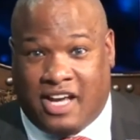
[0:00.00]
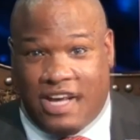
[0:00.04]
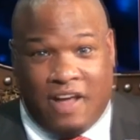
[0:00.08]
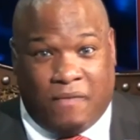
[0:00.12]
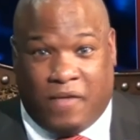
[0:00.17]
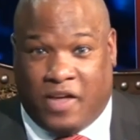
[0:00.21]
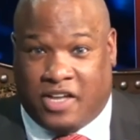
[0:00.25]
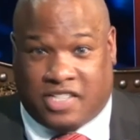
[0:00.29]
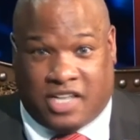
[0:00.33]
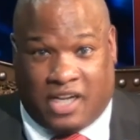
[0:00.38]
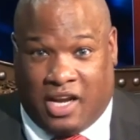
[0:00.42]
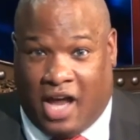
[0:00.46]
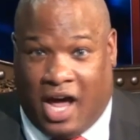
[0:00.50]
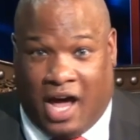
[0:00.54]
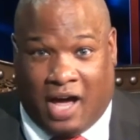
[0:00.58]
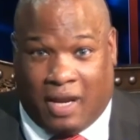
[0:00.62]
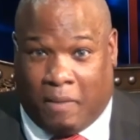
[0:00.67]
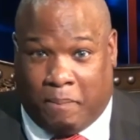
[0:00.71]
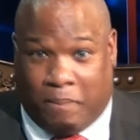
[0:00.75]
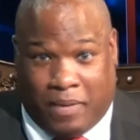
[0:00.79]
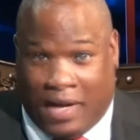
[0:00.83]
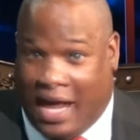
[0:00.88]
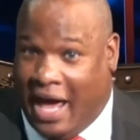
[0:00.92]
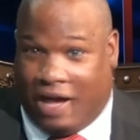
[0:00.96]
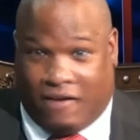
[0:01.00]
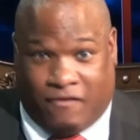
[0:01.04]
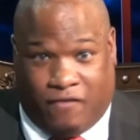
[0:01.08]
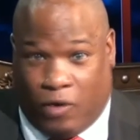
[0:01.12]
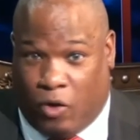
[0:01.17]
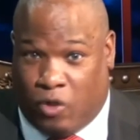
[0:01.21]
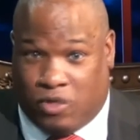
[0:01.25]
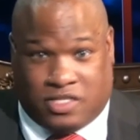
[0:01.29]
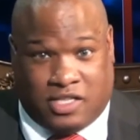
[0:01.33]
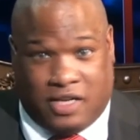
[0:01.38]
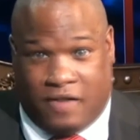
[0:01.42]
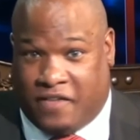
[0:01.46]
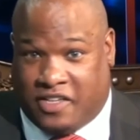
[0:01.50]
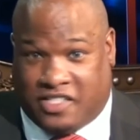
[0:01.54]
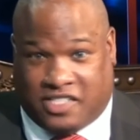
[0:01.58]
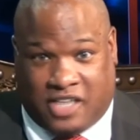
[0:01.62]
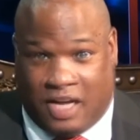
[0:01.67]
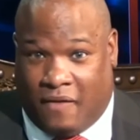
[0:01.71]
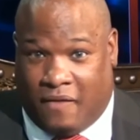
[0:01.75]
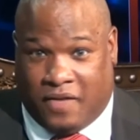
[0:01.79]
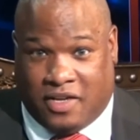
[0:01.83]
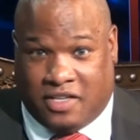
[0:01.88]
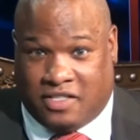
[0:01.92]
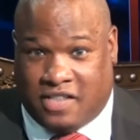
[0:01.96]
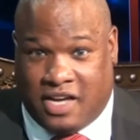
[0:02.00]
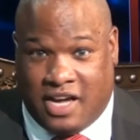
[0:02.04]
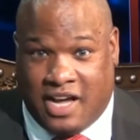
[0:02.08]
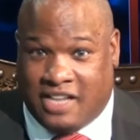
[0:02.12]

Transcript: There's a lot of black folks in the southern